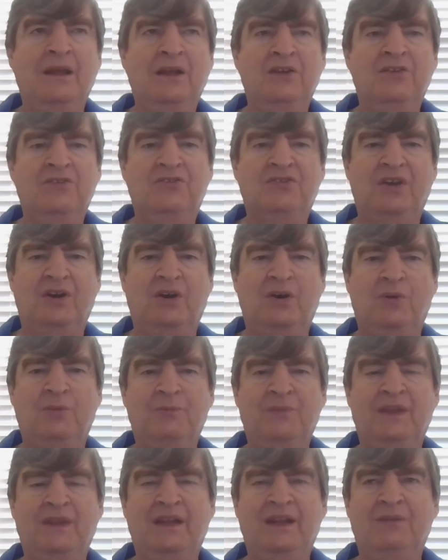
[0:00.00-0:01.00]

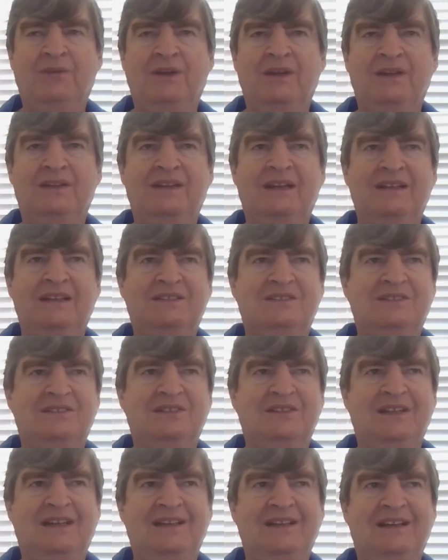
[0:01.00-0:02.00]
So, at any rate,
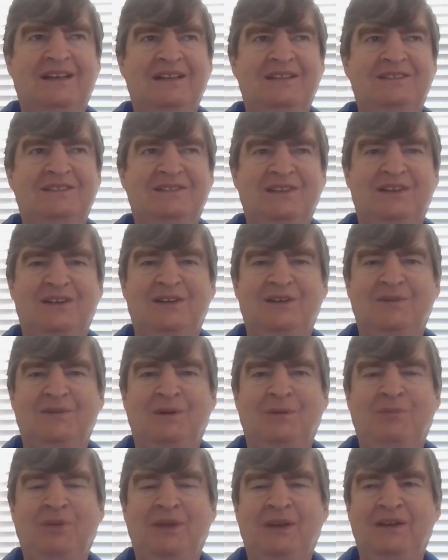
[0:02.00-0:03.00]
that's
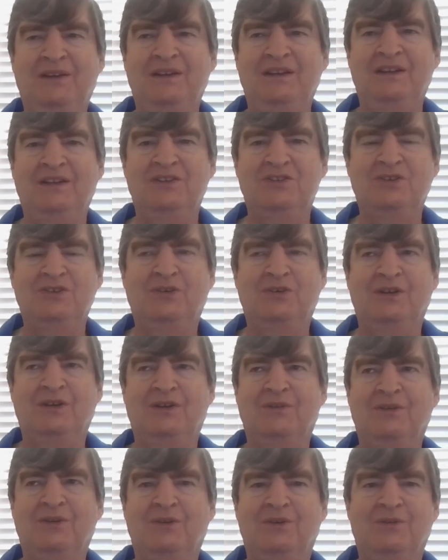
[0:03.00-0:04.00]
a pending issue and
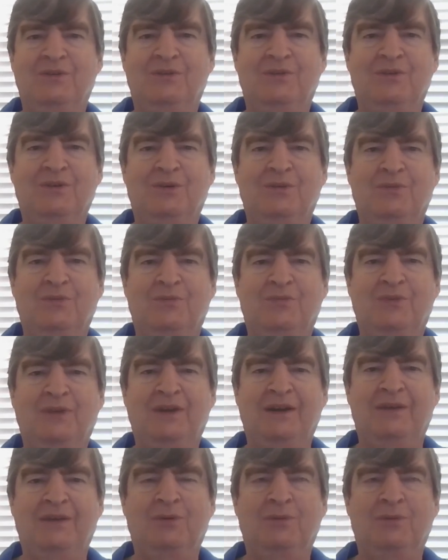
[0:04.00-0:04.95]
a real threat.